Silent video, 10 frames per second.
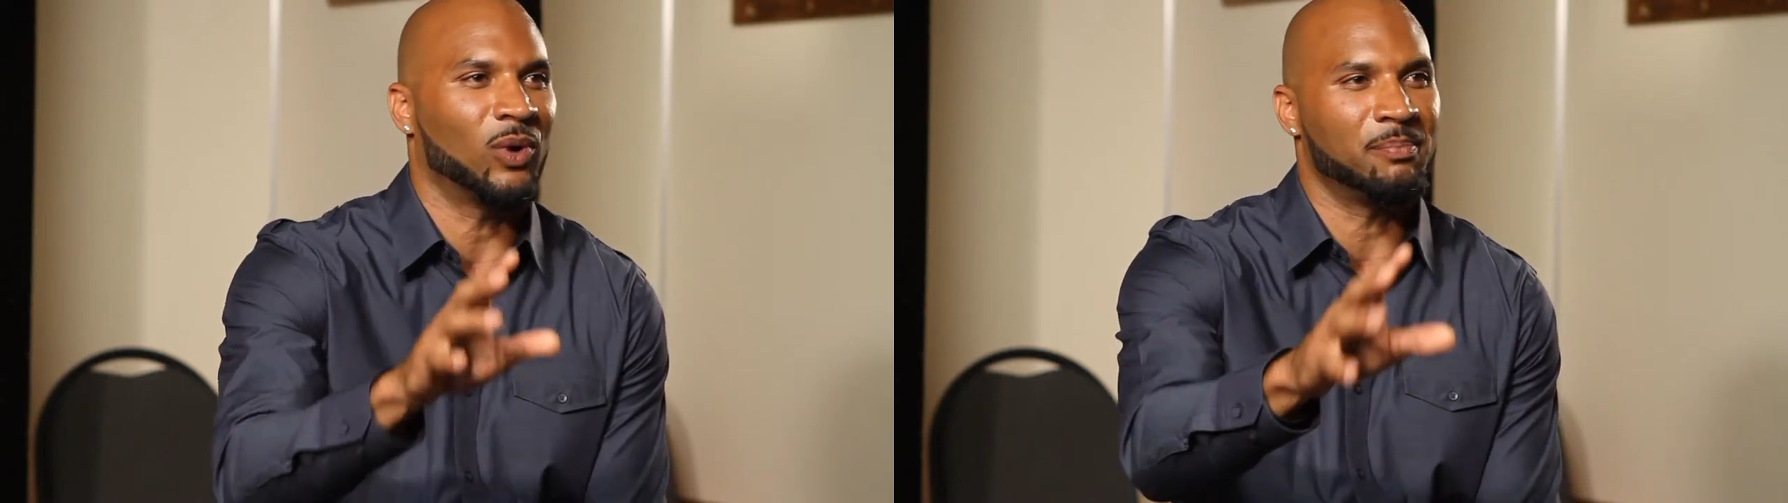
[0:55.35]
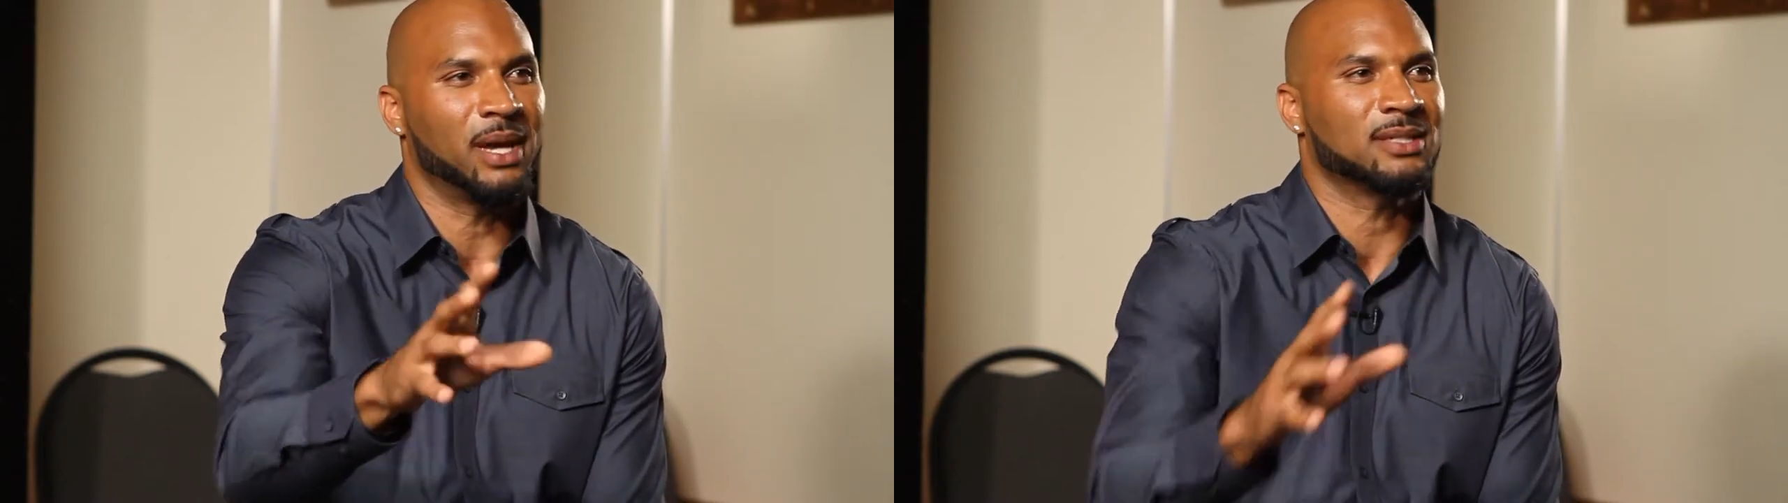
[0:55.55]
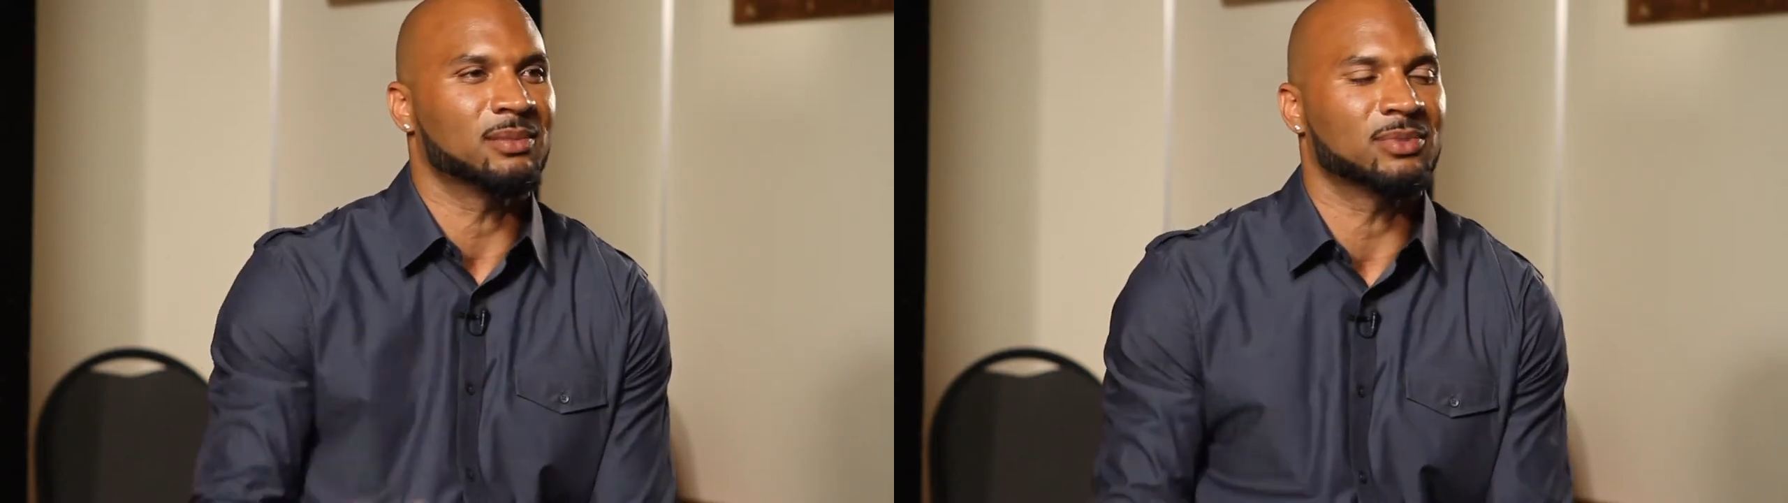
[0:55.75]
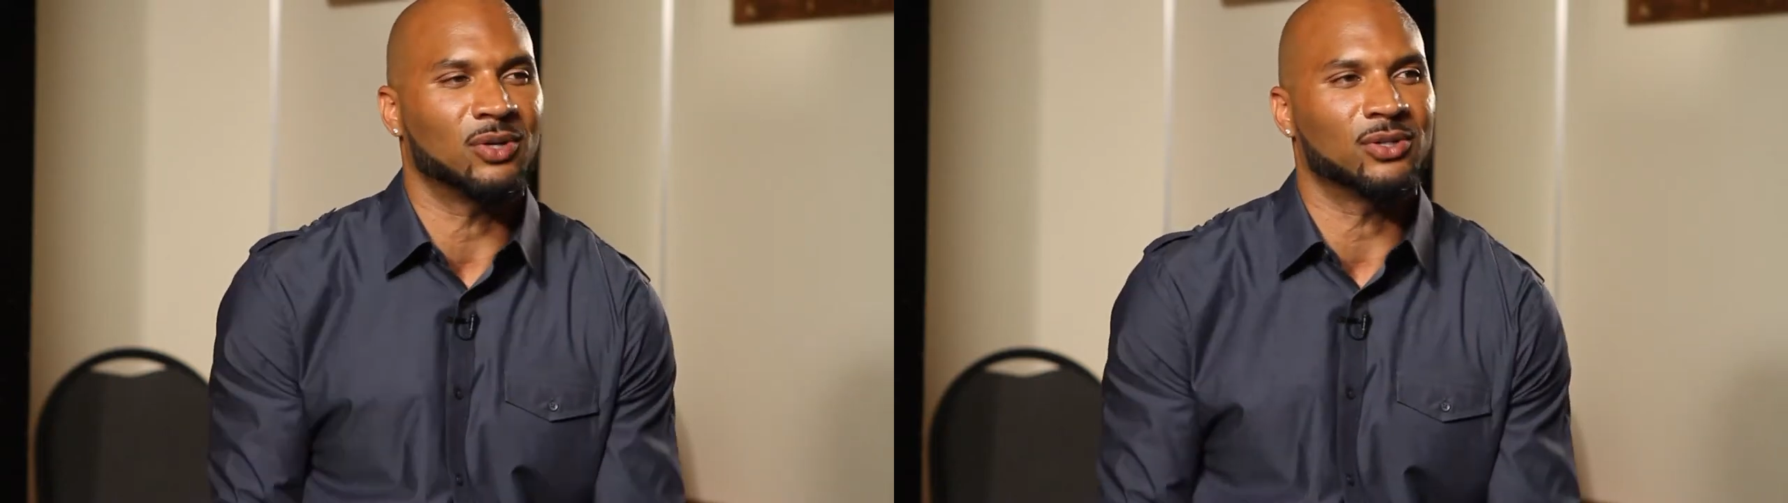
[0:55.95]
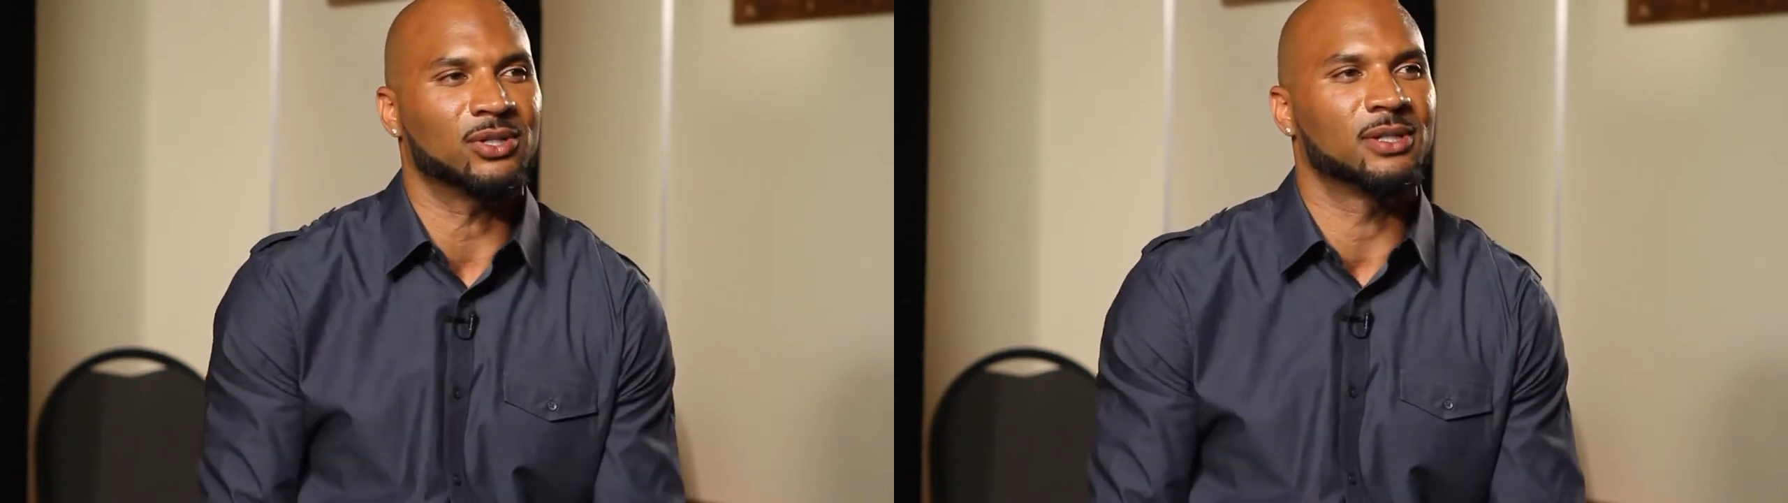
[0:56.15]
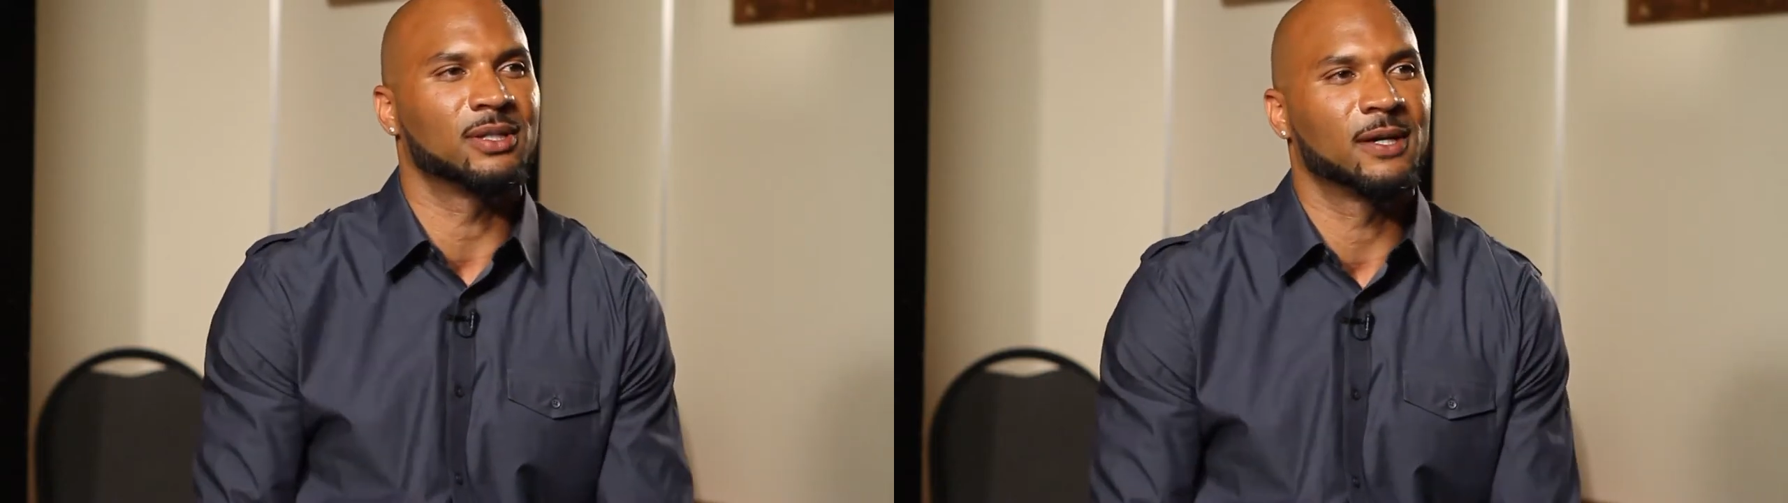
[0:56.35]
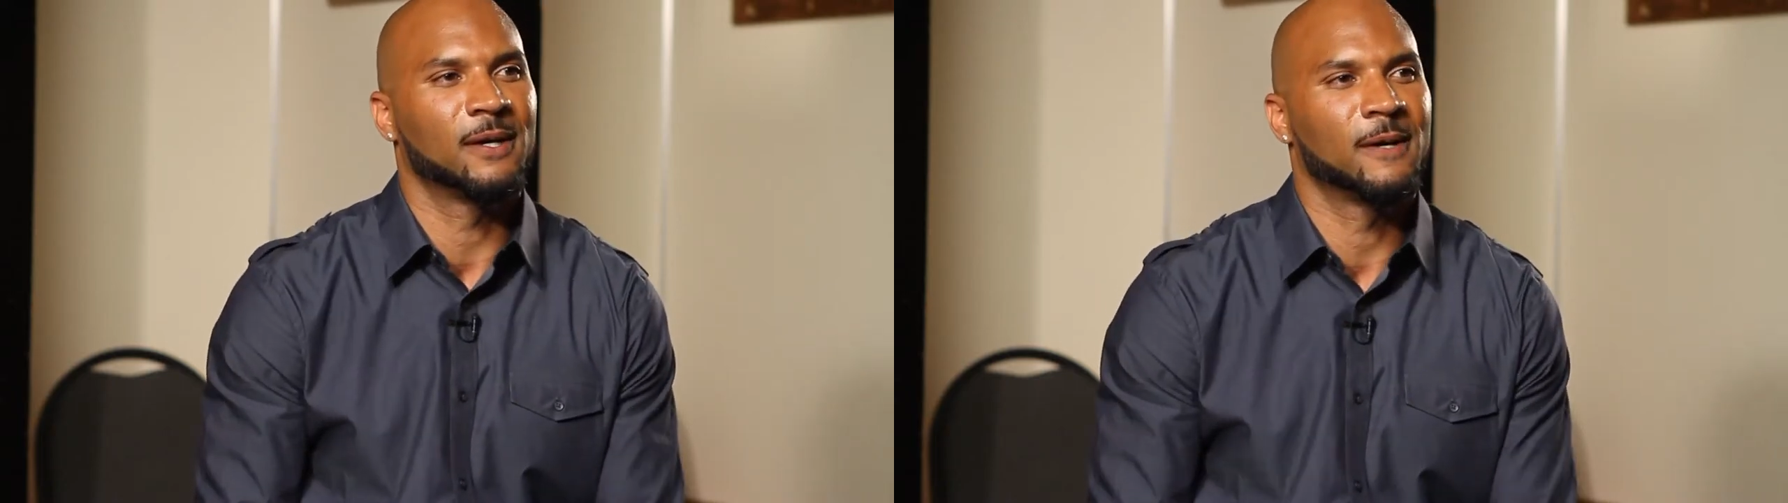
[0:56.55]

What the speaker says: and what makes him so good.